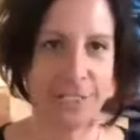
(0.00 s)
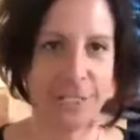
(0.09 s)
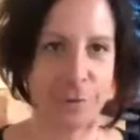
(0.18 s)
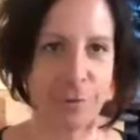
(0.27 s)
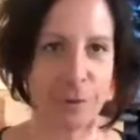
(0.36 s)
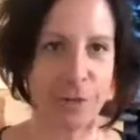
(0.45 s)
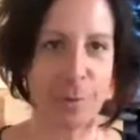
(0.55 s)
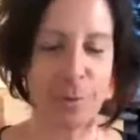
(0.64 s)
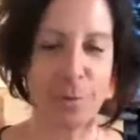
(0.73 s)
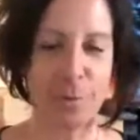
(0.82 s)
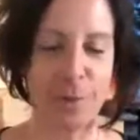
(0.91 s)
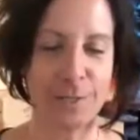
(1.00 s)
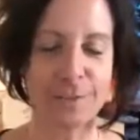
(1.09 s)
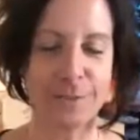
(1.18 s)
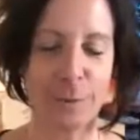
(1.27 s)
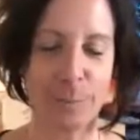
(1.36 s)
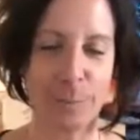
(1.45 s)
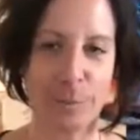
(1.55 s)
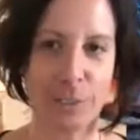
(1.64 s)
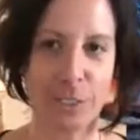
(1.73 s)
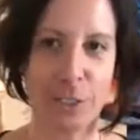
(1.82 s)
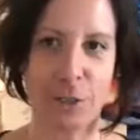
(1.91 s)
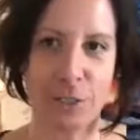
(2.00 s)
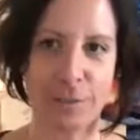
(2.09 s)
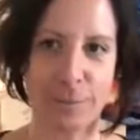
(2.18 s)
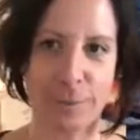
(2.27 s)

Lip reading: for a number of months. So I'll be really curious